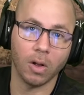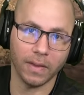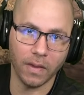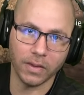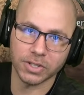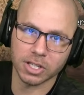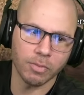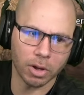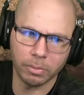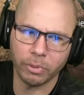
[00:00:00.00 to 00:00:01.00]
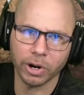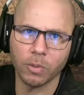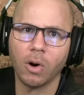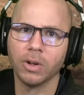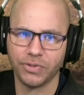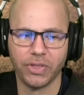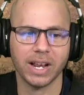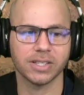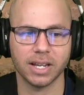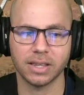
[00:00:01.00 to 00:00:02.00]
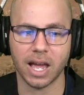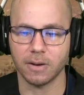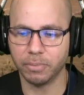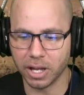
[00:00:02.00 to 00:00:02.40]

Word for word: And then there's a smaller brick wall and things like that. Play